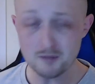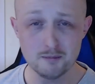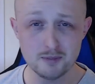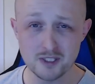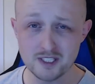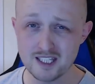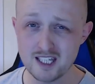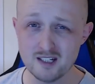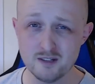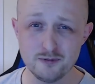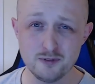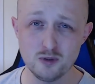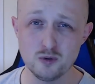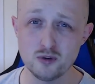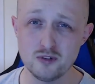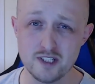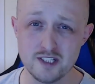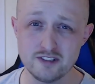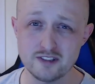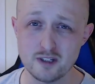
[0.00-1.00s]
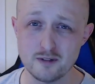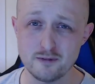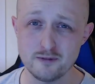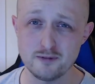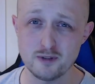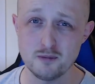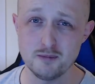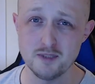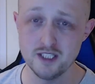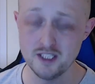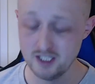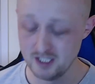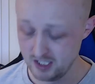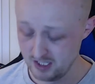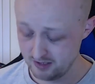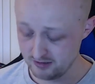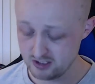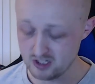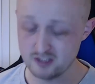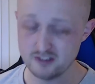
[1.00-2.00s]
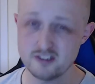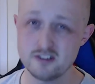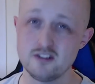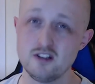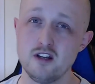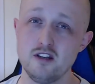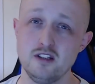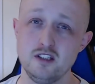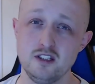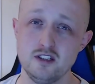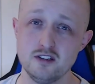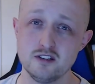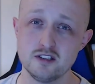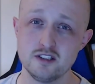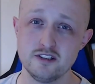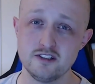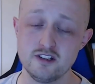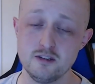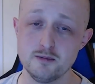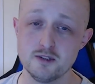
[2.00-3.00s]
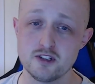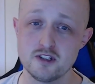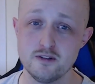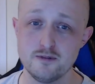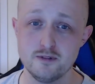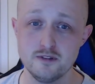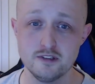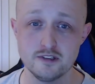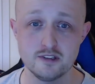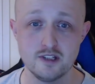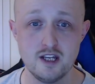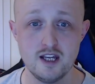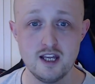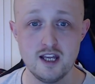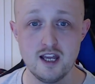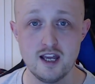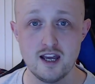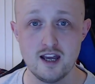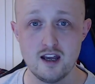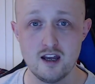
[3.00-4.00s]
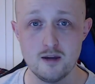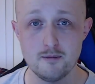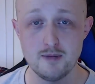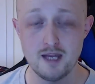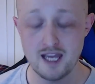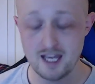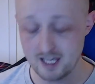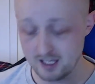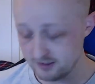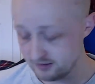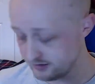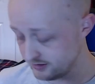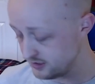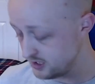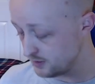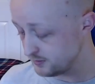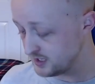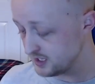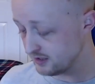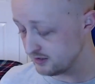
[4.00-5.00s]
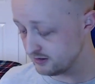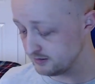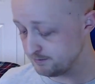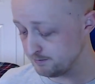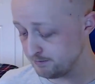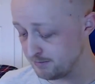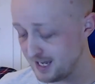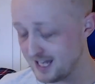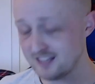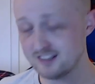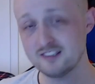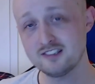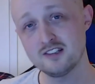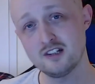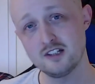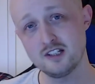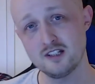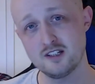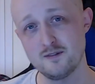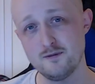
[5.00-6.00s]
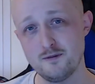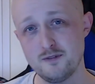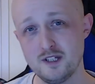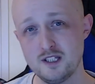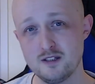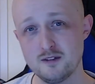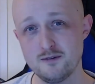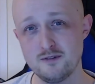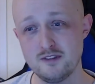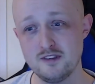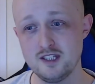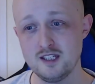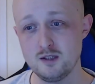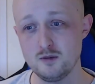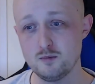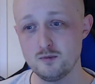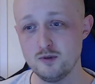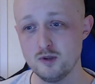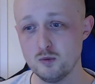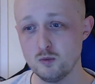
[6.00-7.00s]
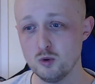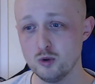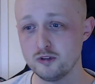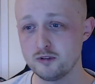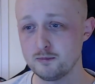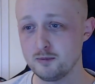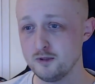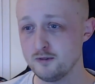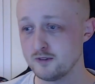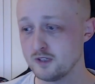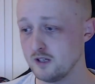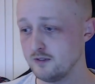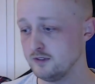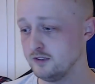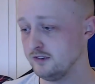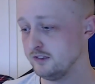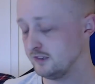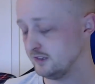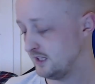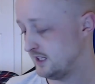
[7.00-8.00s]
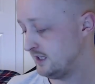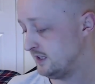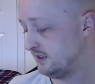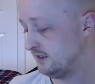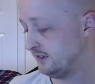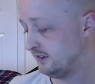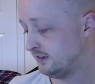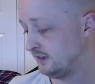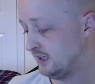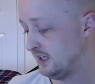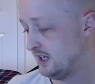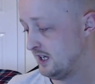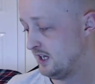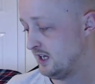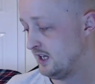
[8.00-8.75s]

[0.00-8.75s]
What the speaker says: But again, if you already suffer from it, chances are that you're not going to see much difference. And the only other bad side I can think of the waterproof covers is